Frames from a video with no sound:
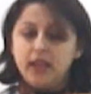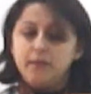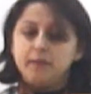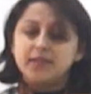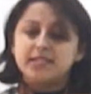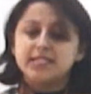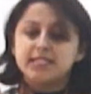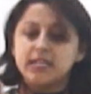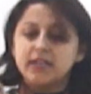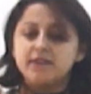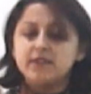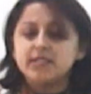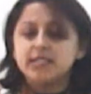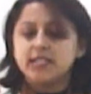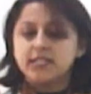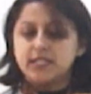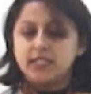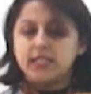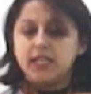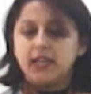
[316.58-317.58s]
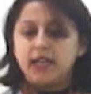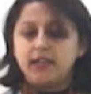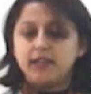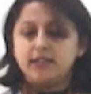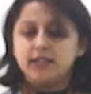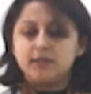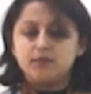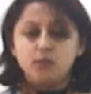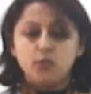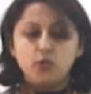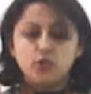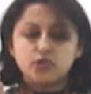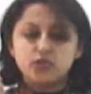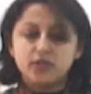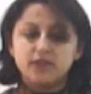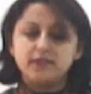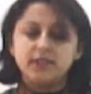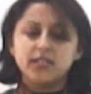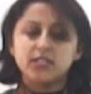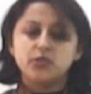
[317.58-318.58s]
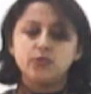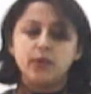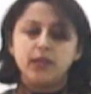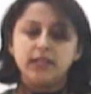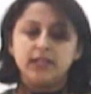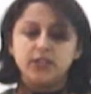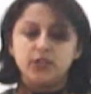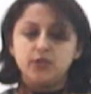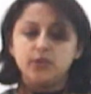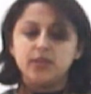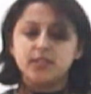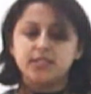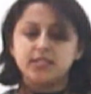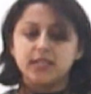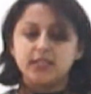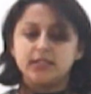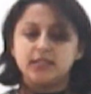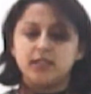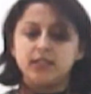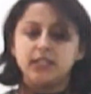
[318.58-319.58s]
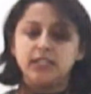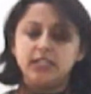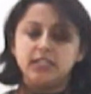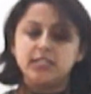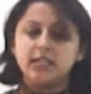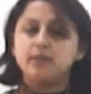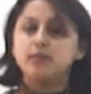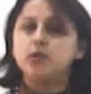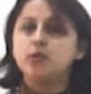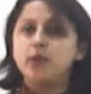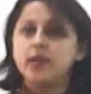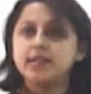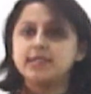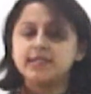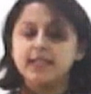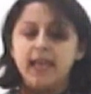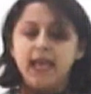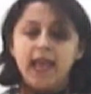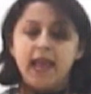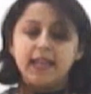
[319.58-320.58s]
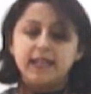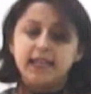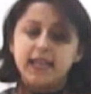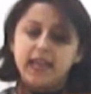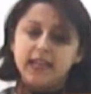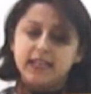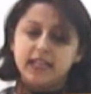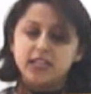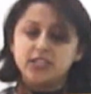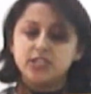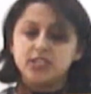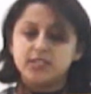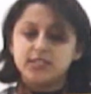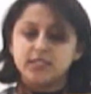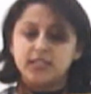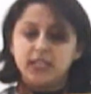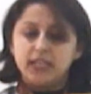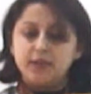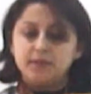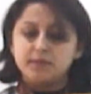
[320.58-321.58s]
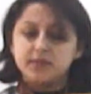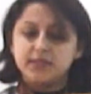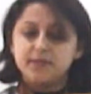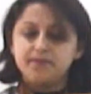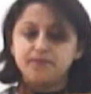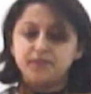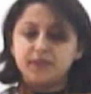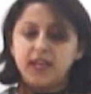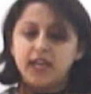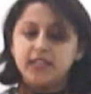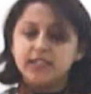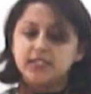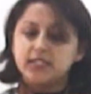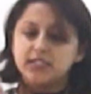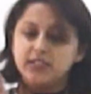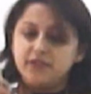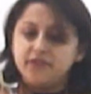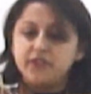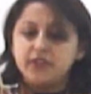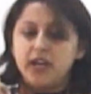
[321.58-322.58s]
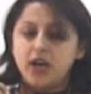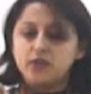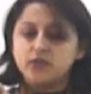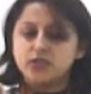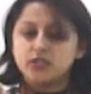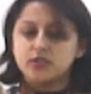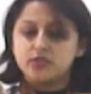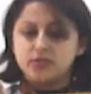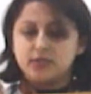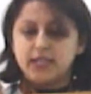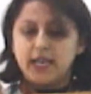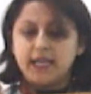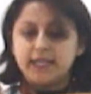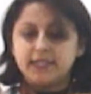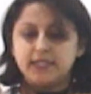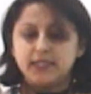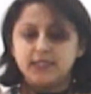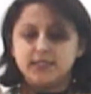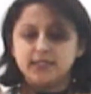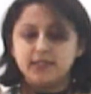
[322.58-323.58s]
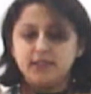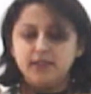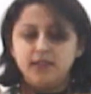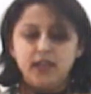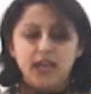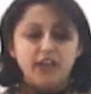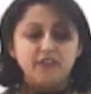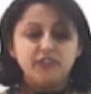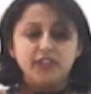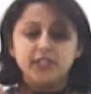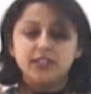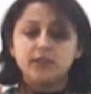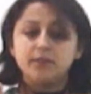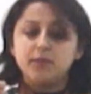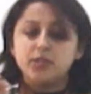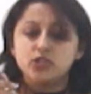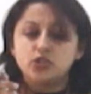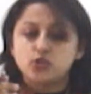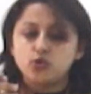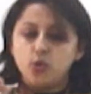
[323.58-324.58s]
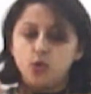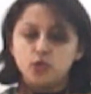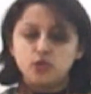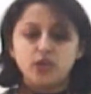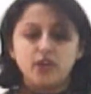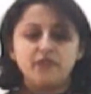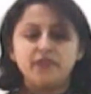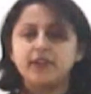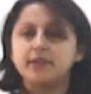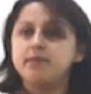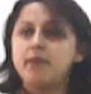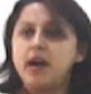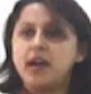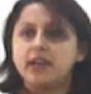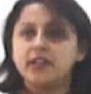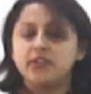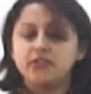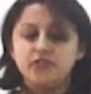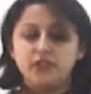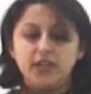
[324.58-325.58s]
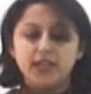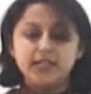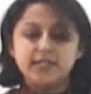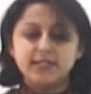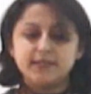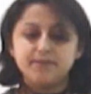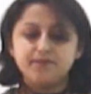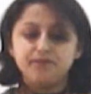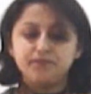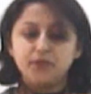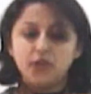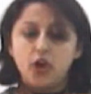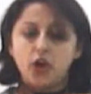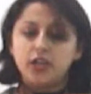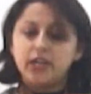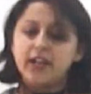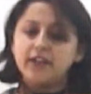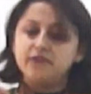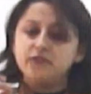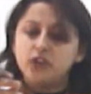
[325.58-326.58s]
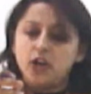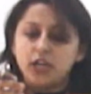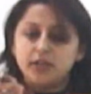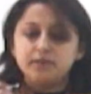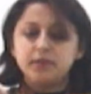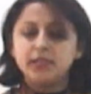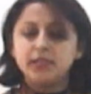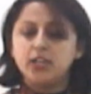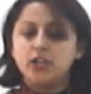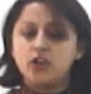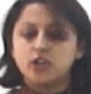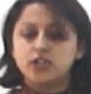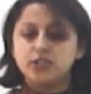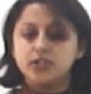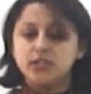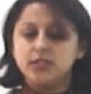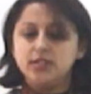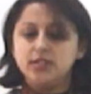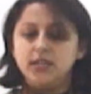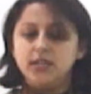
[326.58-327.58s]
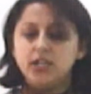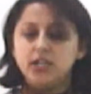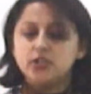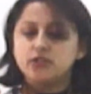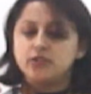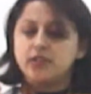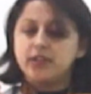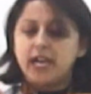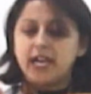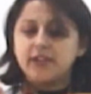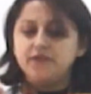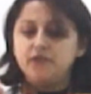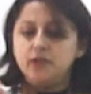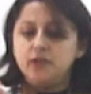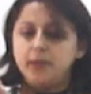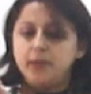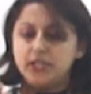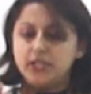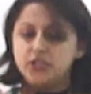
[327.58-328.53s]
But surveys indicate that most of these dwelling units under EWS and LIG schemes in the different housing societies have either been sold off at market rates or have not been allotted to the rightful